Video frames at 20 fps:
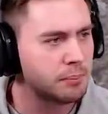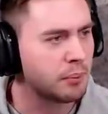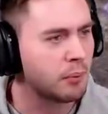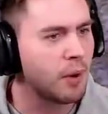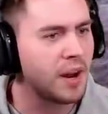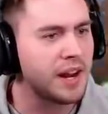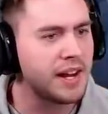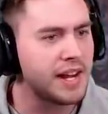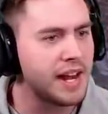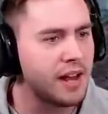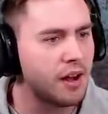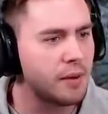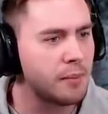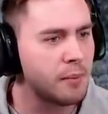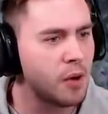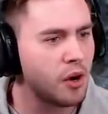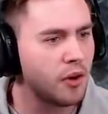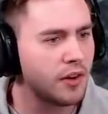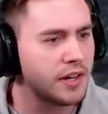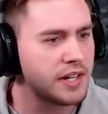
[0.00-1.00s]
right now, I'm
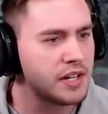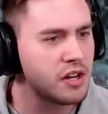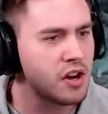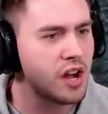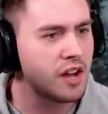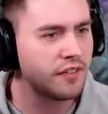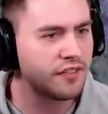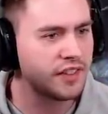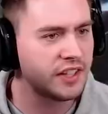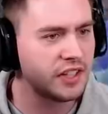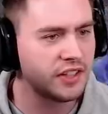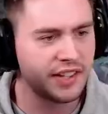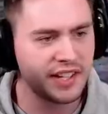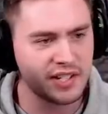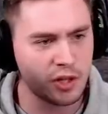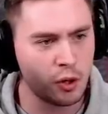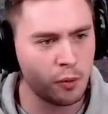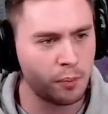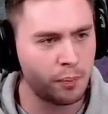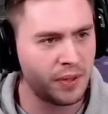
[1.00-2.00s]
already not feeling as
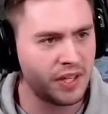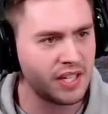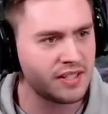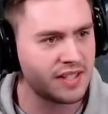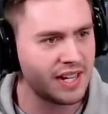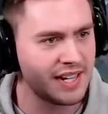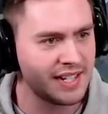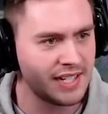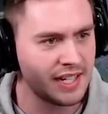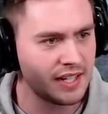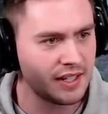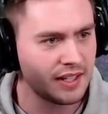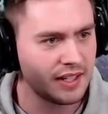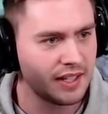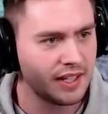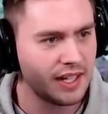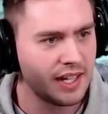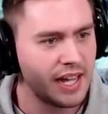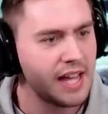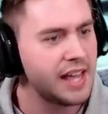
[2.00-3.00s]
OP as I did.
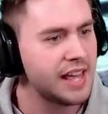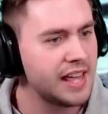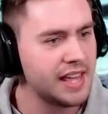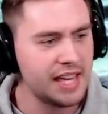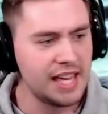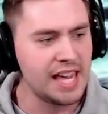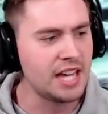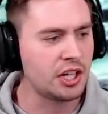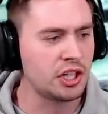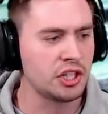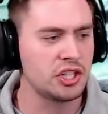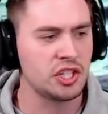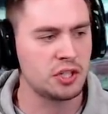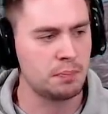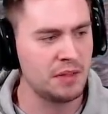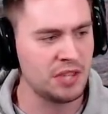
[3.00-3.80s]
It could just be the